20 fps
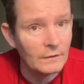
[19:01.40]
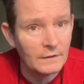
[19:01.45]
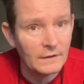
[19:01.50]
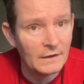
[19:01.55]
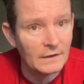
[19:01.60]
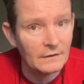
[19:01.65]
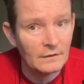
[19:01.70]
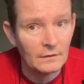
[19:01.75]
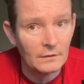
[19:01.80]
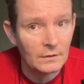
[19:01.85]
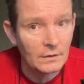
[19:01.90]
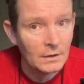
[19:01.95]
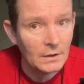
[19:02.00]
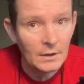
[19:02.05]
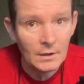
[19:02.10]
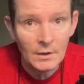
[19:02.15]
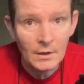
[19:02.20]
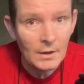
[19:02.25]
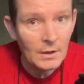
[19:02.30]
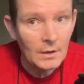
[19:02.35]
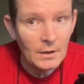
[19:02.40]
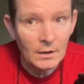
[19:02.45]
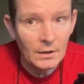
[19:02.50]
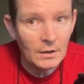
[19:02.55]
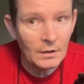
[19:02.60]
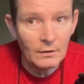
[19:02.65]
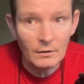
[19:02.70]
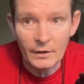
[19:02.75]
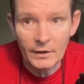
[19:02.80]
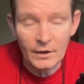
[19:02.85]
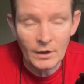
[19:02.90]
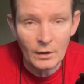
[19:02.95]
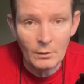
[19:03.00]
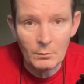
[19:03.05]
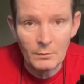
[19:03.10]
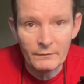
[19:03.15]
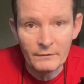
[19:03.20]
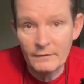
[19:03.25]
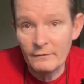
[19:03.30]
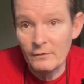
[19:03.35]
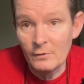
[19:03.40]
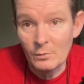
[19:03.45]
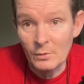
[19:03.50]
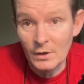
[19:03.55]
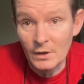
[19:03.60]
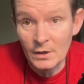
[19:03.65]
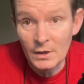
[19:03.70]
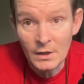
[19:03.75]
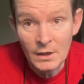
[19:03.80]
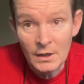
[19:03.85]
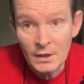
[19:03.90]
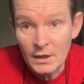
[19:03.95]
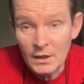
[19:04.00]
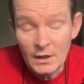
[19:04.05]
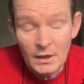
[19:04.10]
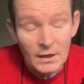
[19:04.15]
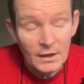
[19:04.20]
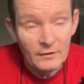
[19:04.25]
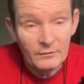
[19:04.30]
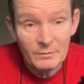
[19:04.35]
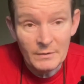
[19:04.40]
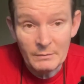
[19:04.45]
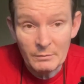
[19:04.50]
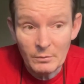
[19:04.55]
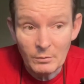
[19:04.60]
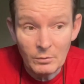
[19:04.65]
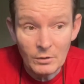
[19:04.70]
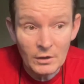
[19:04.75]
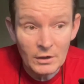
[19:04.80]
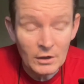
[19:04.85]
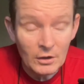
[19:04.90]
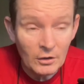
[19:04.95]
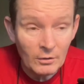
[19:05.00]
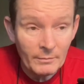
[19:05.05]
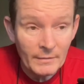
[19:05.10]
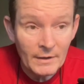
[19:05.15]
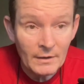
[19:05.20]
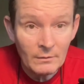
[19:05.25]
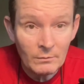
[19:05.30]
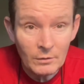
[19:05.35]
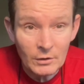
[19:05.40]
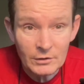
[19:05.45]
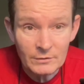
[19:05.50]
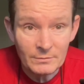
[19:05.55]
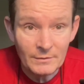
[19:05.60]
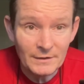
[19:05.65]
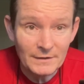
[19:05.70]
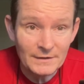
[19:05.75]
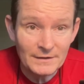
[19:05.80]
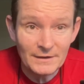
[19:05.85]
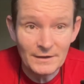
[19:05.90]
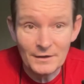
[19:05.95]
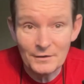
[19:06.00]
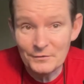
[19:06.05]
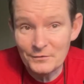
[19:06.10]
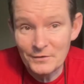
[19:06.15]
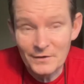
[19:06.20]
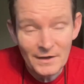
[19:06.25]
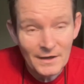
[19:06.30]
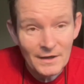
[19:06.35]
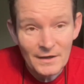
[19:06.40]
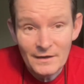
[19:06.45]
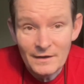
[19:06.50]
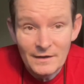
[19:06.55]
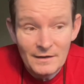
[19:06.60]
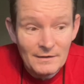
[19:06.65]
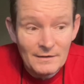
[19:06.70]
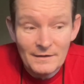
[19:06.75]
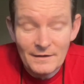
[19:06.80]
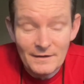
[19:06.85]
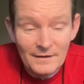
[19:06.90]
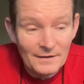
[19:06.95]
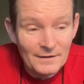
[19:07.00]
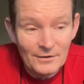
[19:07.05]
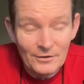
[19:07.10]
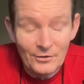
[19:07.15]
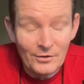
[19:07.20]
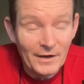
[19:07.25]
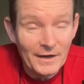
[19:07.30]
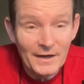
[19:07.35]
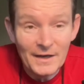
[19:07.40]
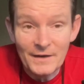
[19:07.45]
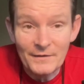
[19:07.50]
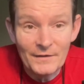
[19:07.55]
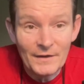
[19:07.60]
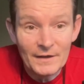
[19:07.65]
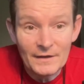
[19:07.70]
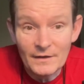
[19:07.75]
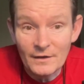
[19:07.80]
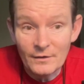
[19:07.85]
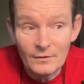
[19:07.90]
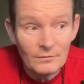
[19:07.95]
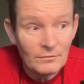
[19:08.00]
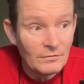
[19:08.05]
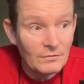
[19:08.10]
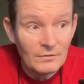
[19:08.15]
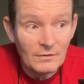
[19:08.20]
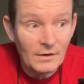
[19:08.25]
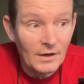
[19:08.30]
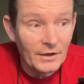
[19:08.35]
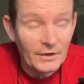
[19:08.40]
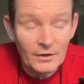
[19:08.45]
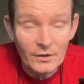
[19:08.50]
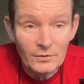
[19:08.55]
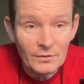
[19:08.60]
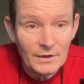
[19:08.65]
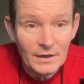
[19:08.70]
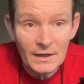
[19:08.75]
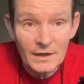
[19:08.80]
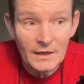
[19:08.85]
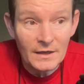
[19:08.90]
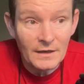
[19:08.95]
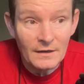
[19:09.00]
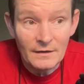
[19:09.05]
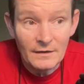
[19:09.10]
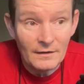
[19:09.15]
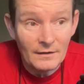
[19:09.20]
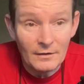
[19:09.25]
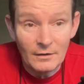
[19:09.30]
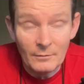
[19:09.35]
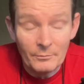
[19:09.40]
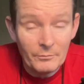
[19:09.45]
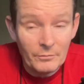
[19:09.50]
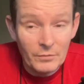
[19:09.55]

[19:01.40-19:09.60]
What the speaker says: TikTok. You know, I get on with everyone. If people want to comment and watch my stuff, great. If they don't, I don't care. And I